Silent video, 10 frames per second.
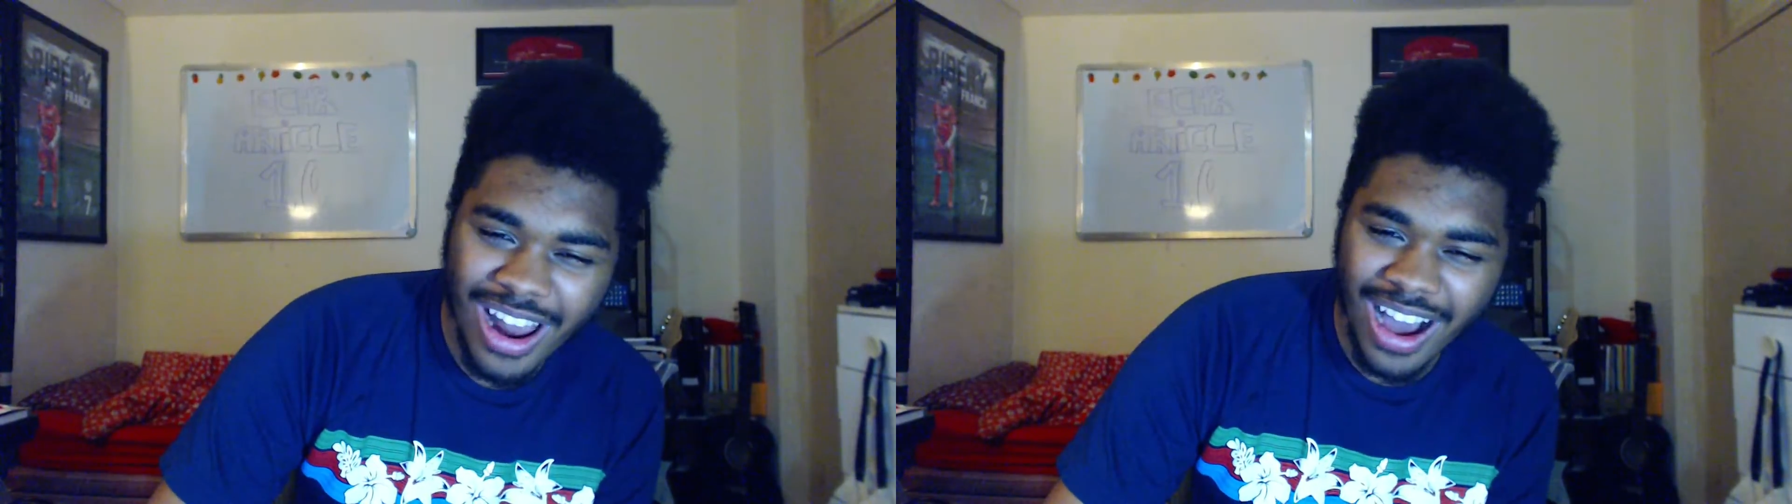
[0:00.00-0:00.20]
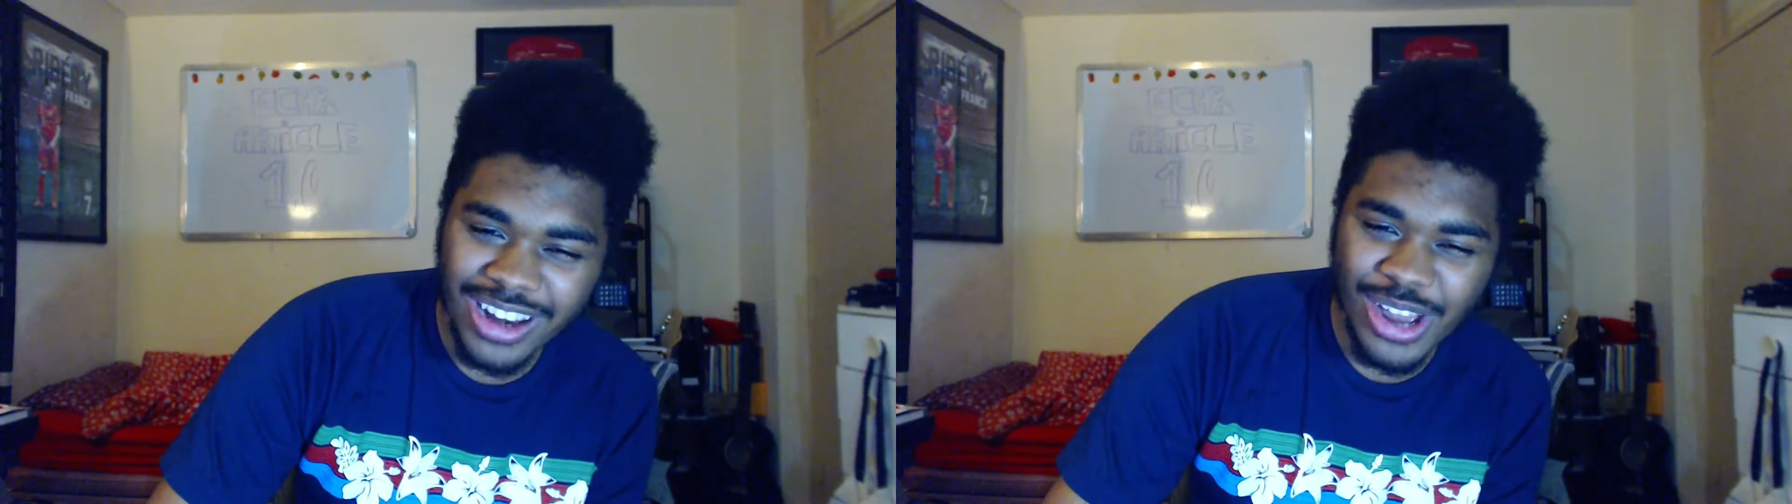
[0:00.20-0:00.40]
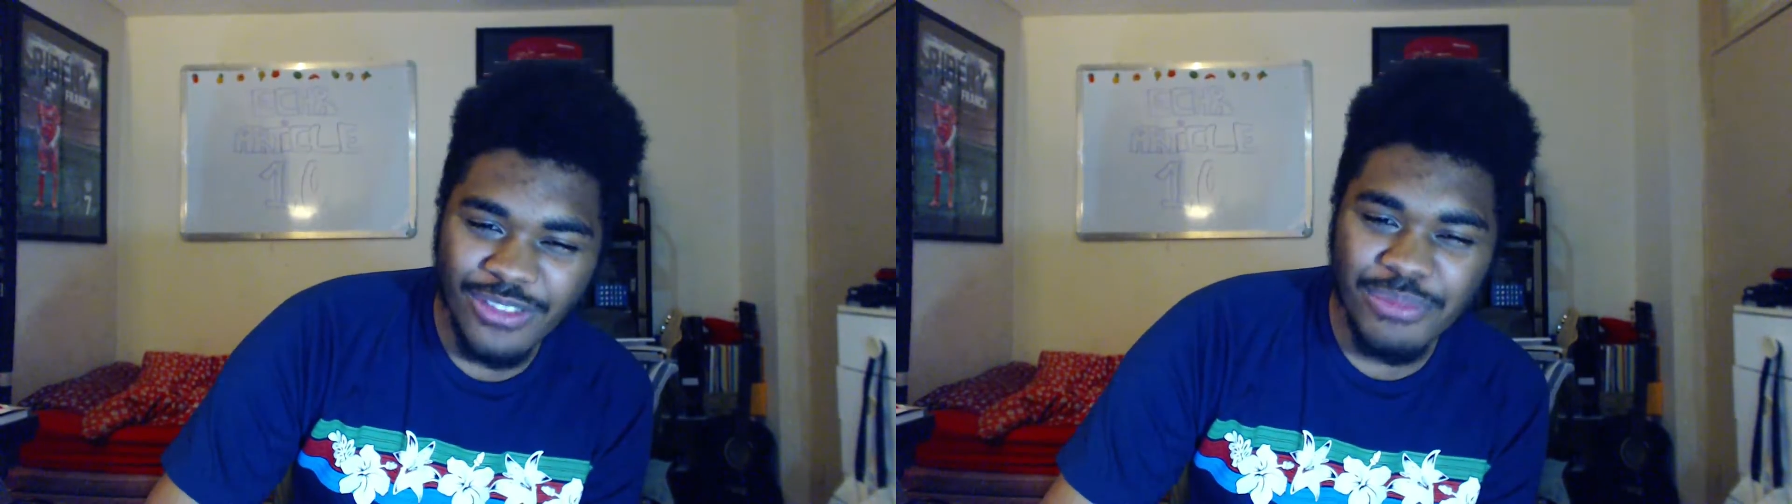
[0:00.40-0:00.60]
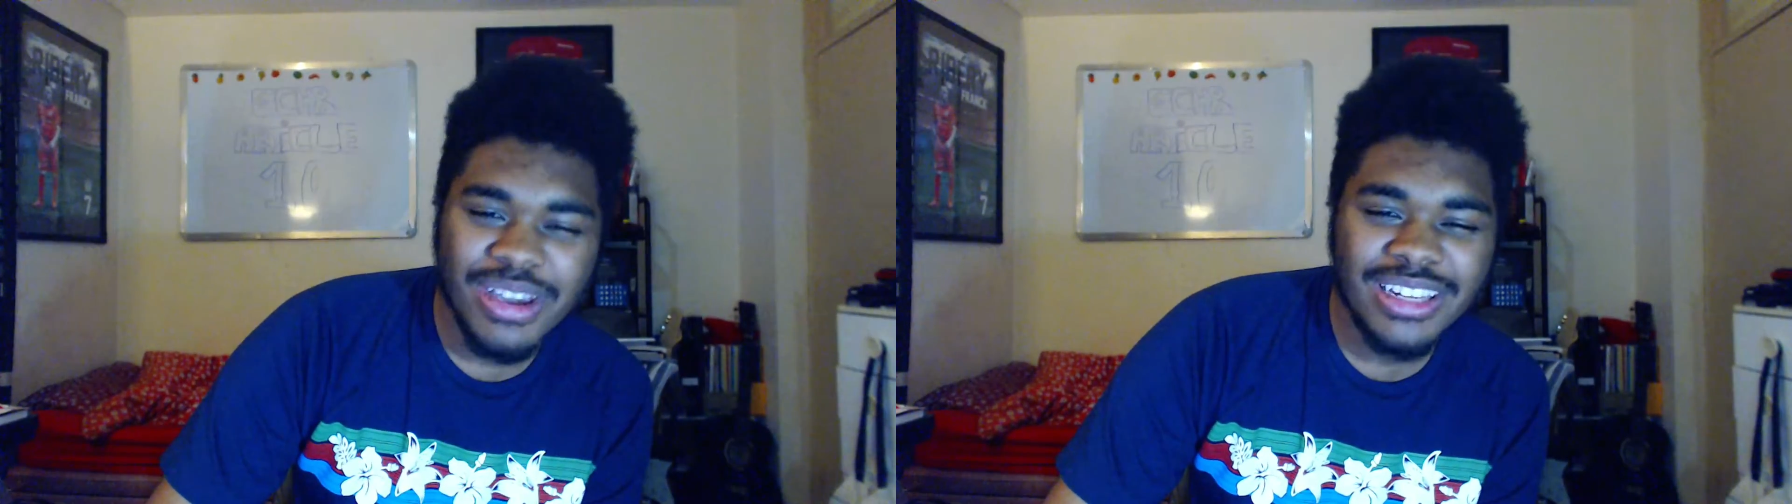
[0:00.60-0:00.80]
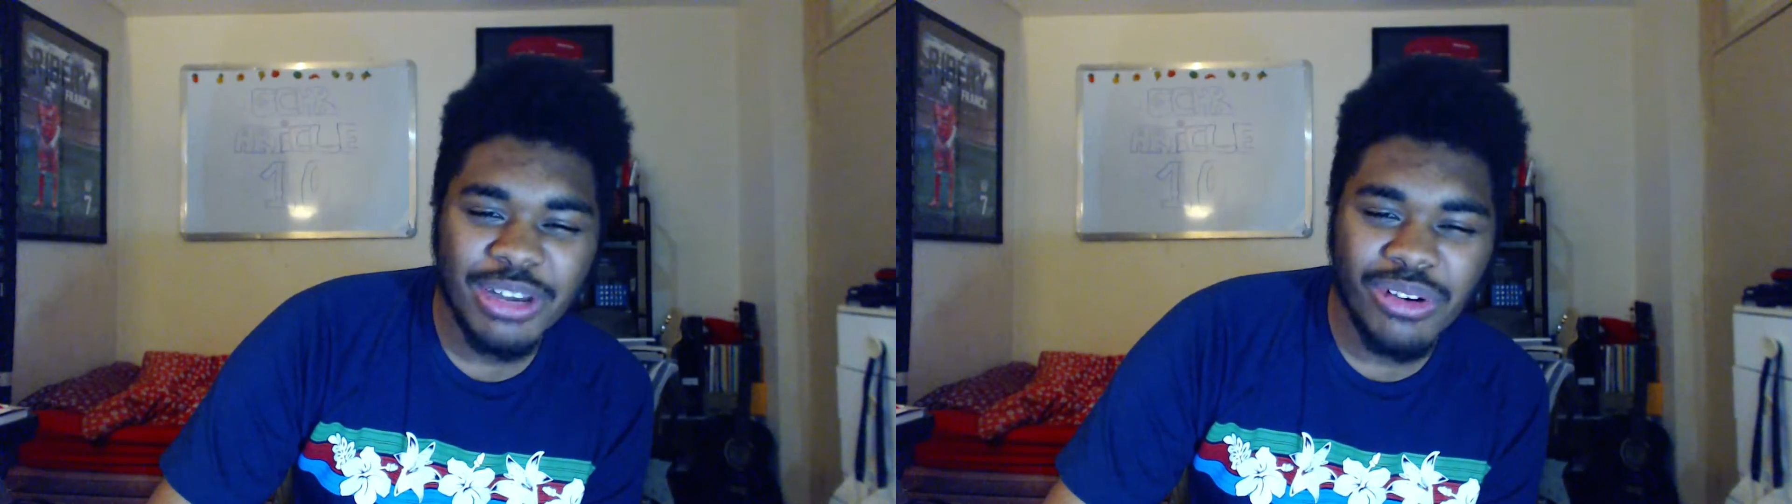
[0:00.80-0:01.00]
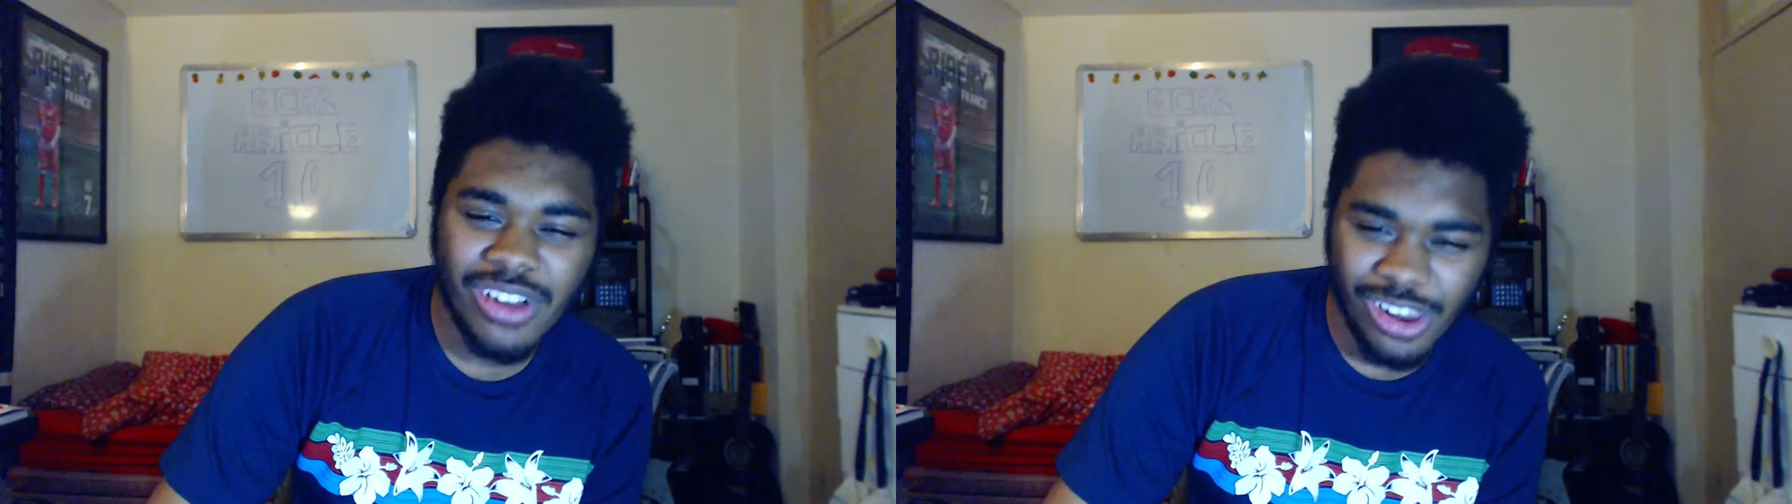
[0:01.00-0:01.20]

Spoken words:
I do have a meeting with a